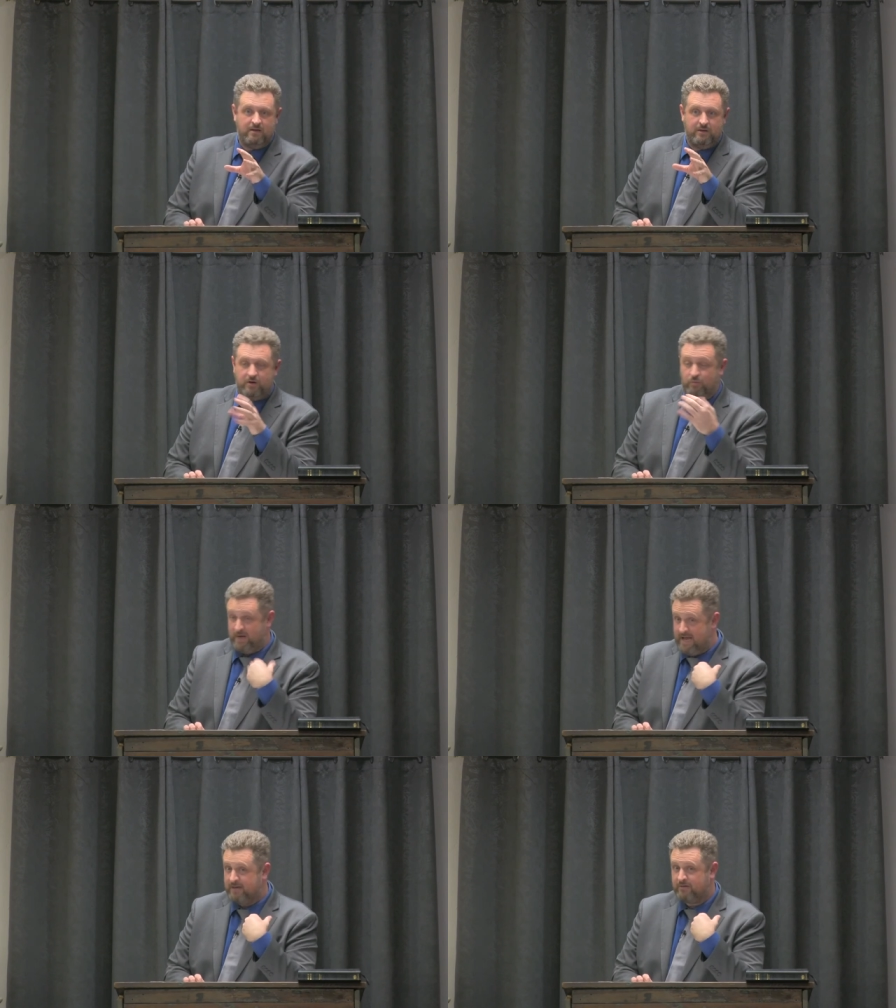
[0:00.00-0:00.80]
Could
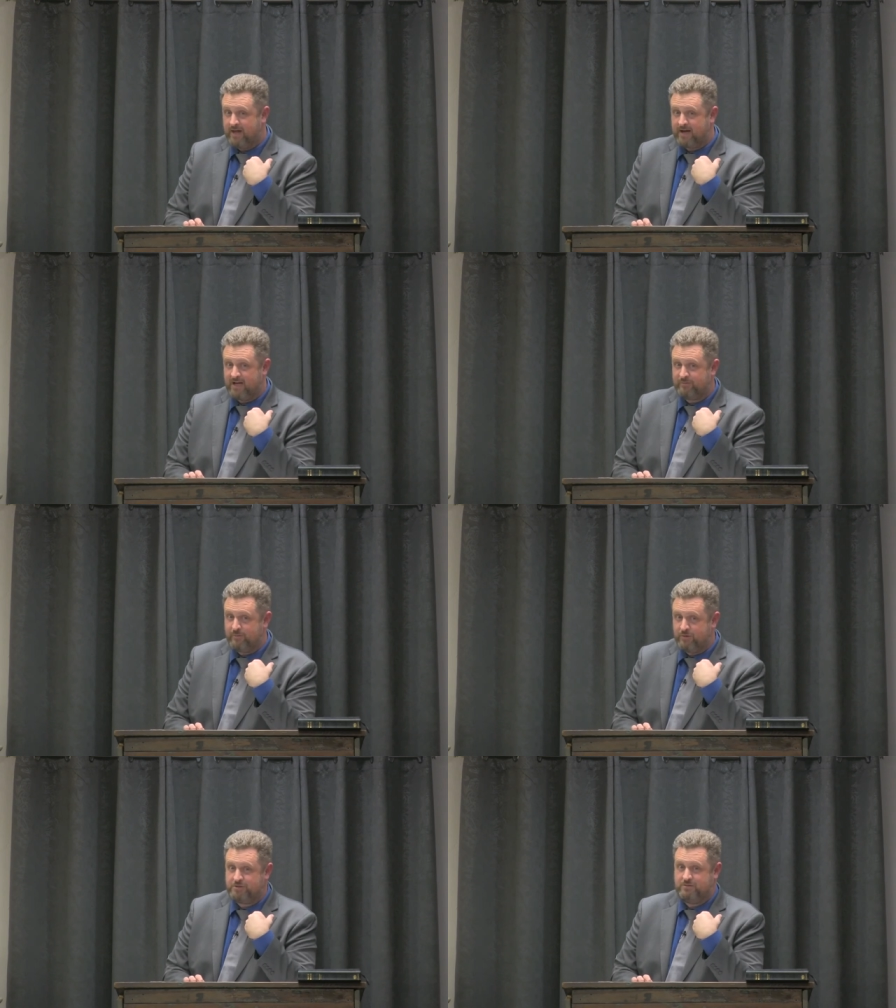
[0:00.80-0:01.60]
we handle that kind of
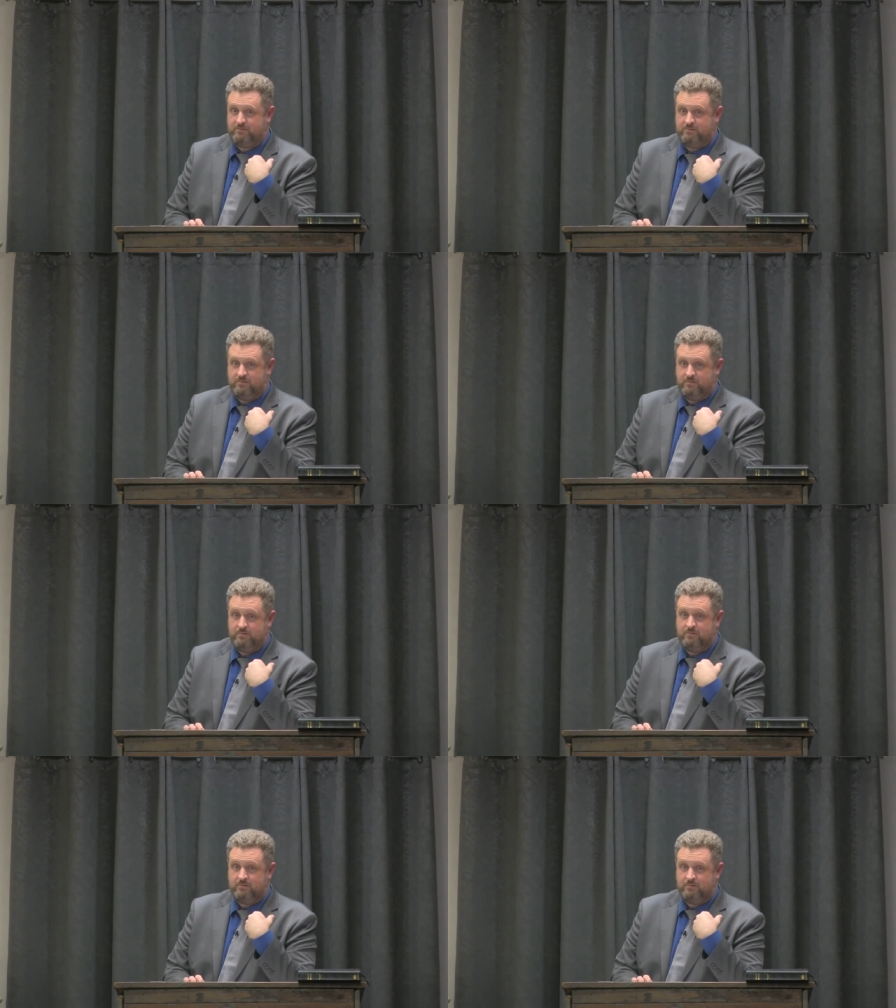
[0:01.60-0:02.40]
promotion?
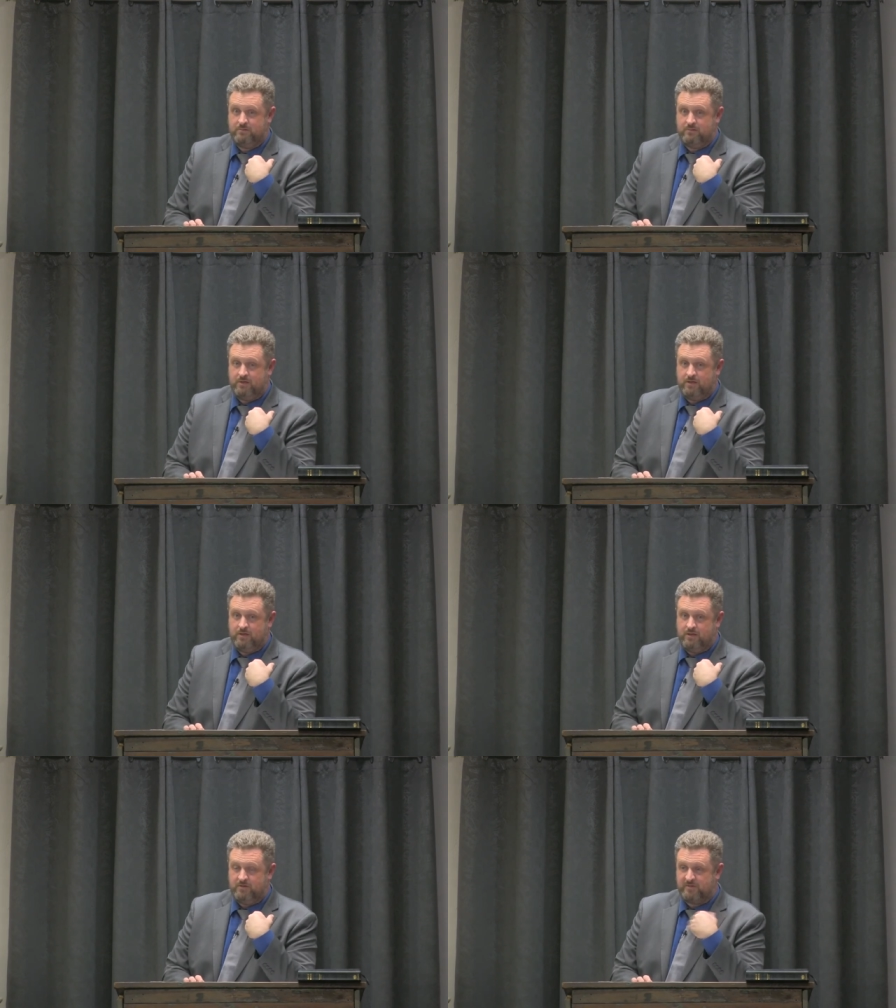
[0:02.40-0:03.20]
You know,